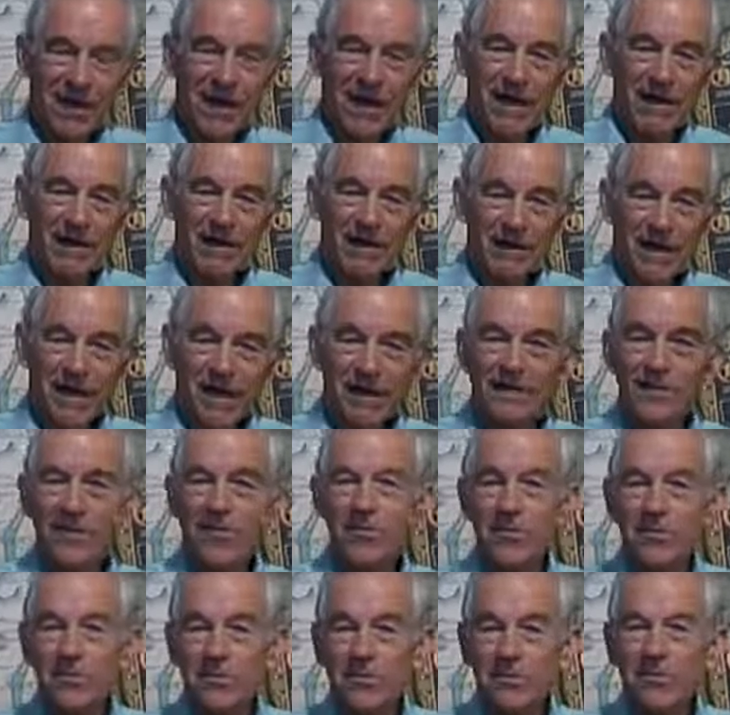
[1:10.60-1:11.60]
Well, I
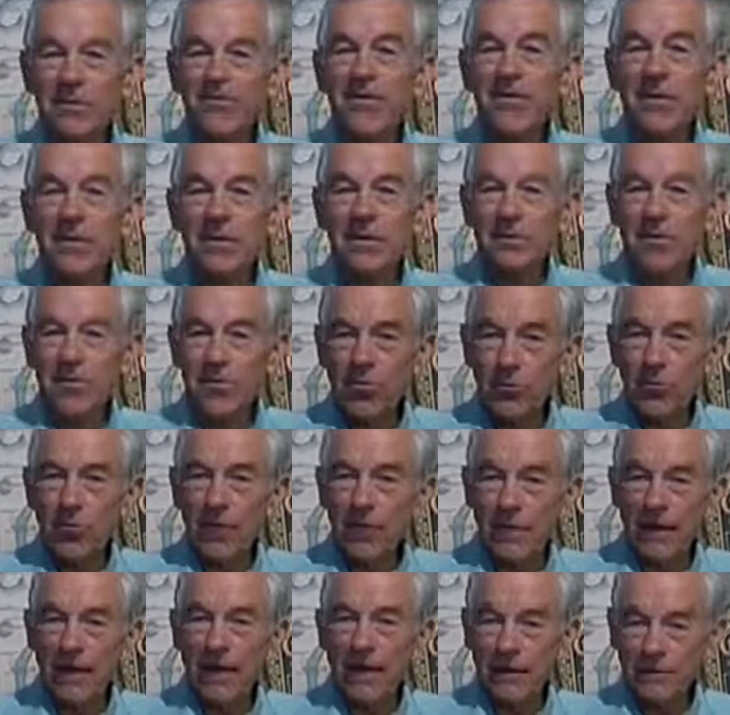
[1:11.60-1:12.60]
don't look
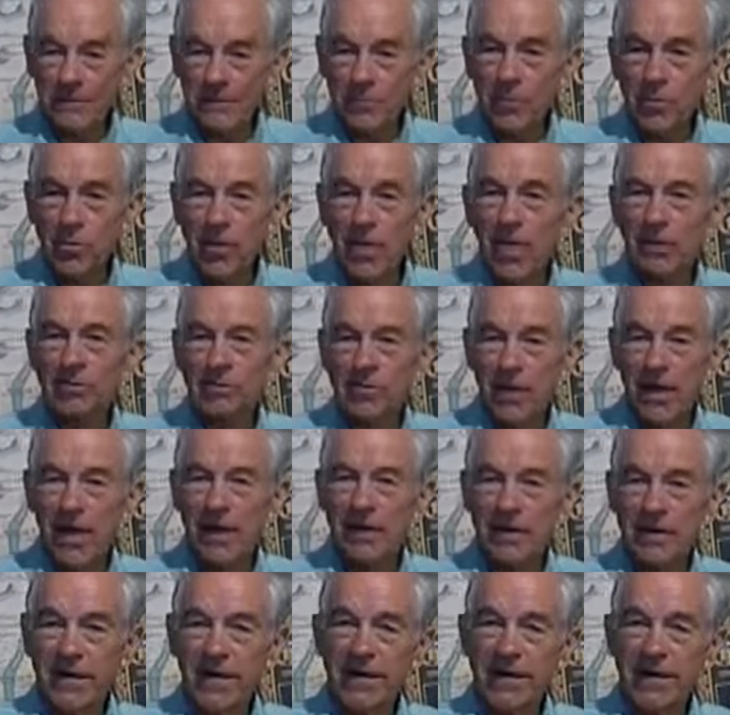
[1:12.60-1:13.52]
at that as a project.